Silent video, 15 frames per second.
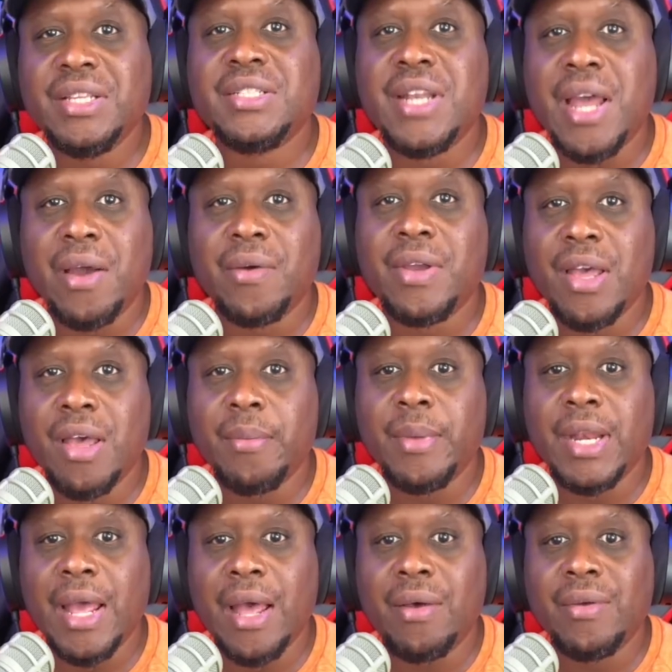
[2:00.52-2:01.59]
is now coming
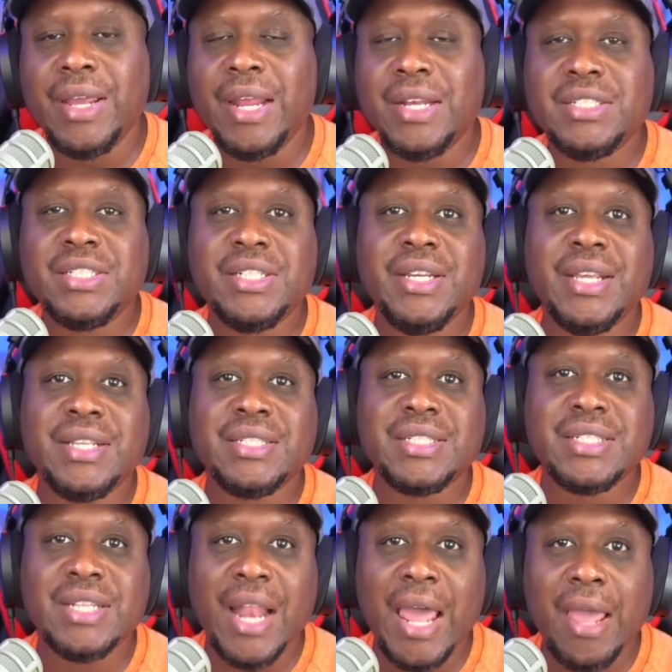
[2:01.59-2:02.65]
out and she is
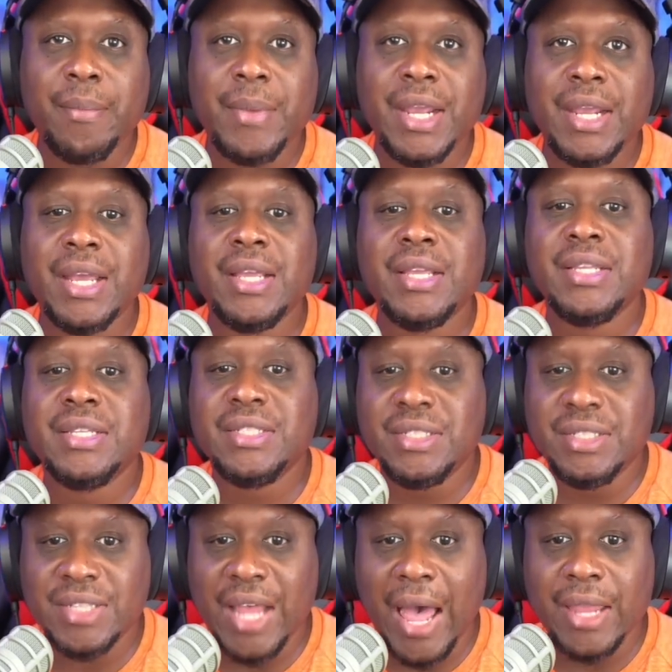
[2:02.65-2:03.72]
slamming
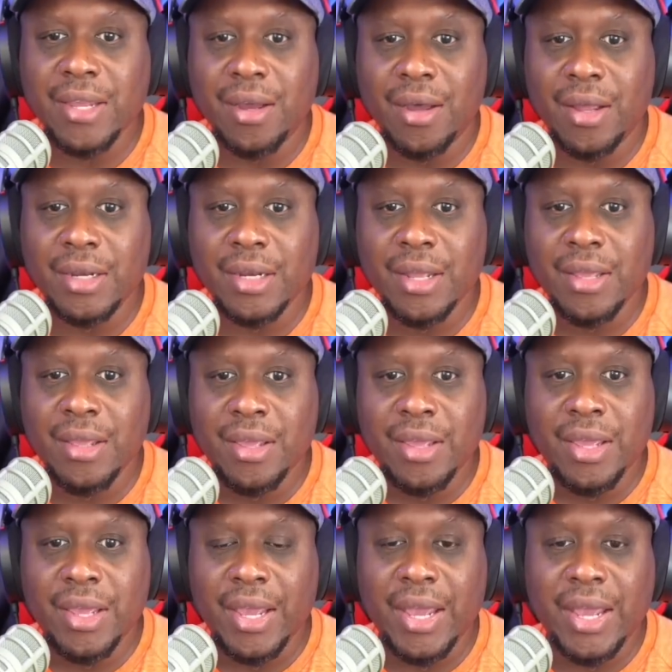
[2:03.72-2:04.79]
Zion.
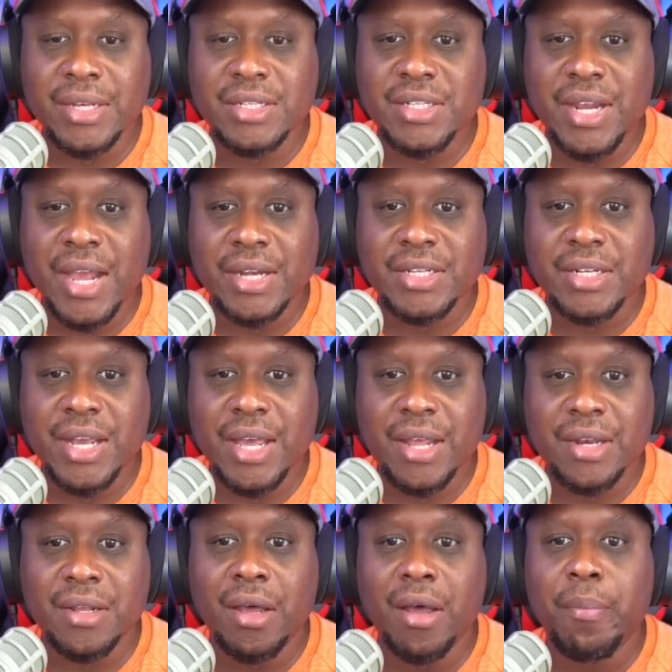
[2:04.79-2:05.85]
And she actually
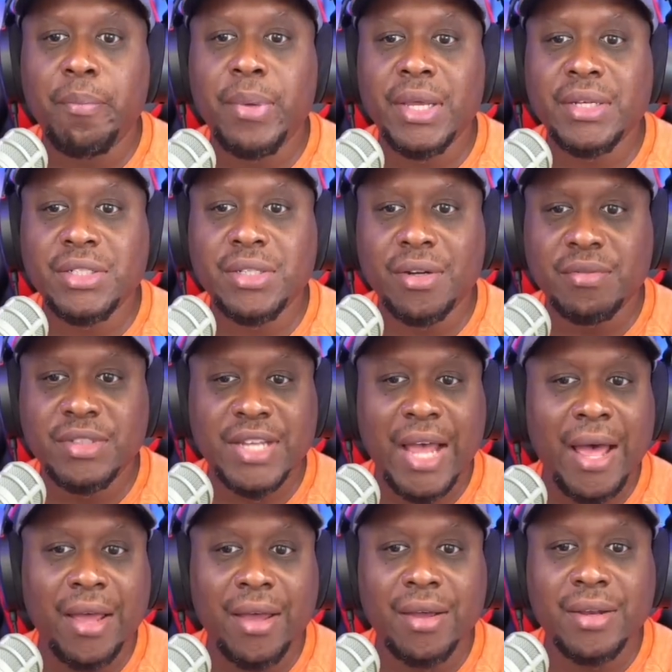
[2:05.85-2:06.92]
got a picture of
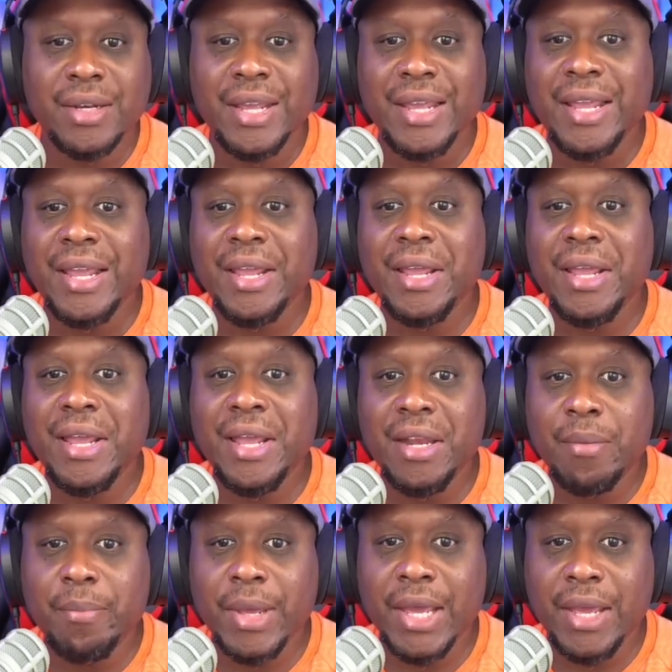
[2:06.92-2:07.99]
Zion in
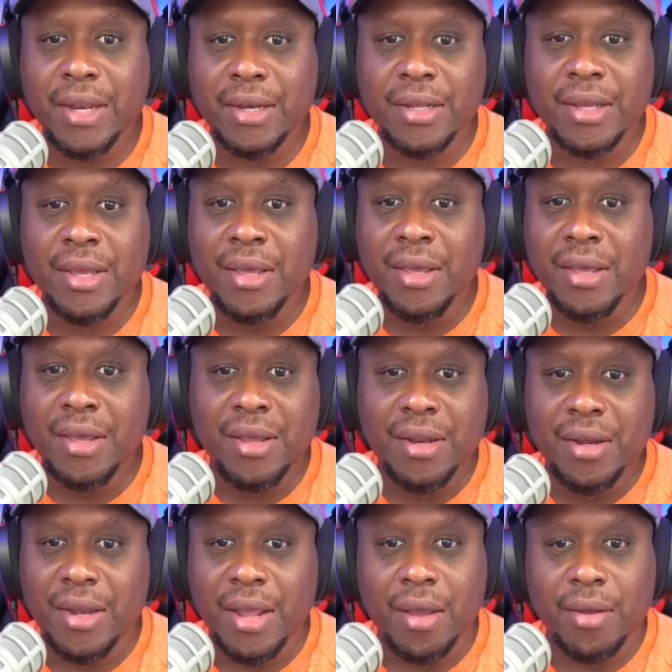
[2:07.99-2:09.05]
the bed.
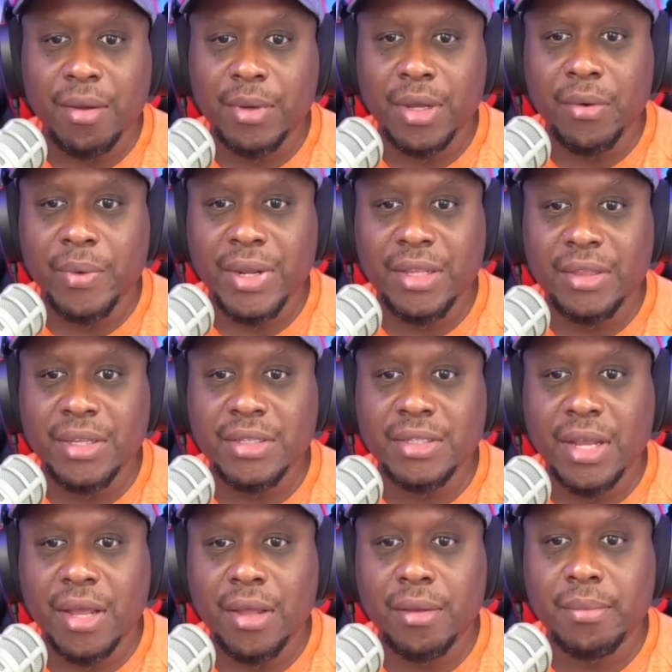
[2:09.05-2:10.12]
Now, I'm going to read these
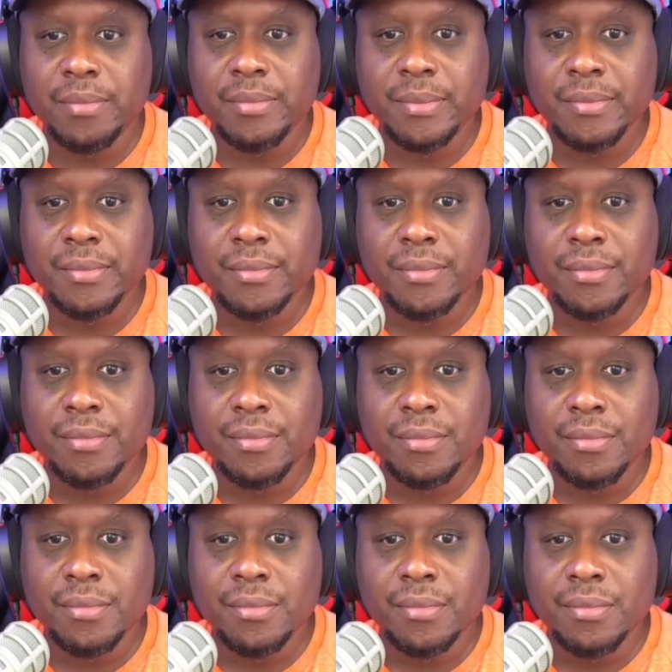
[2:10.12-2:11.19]

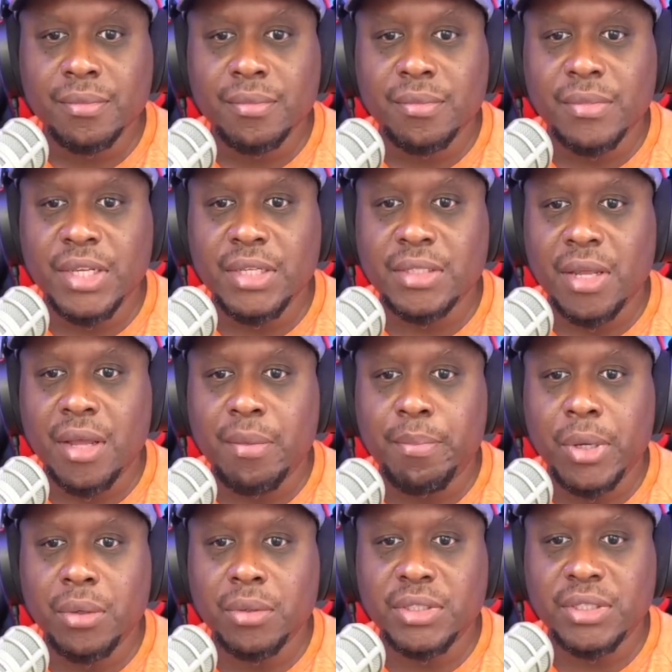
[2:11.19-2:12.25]

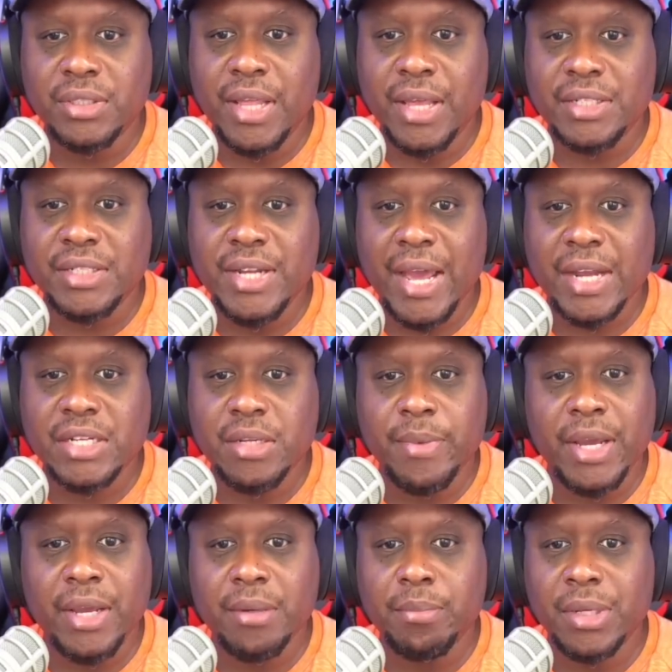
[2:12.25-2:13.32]
posts that she actually
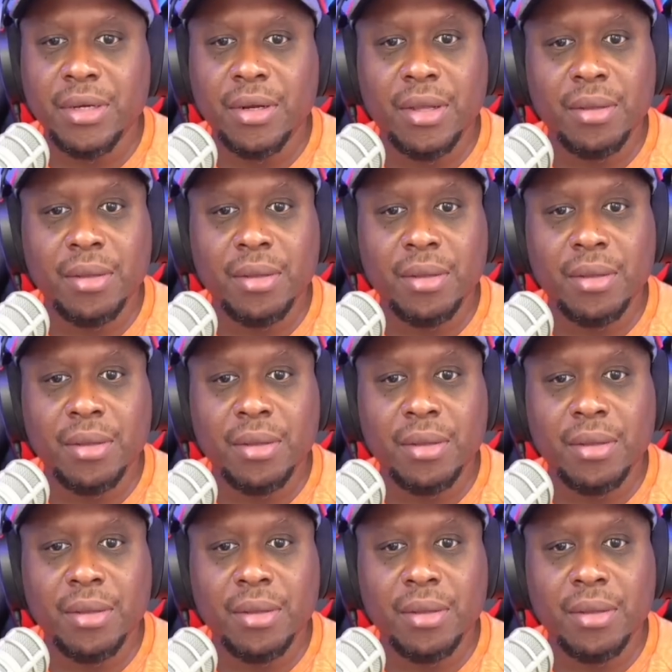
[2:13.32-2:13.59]
made. But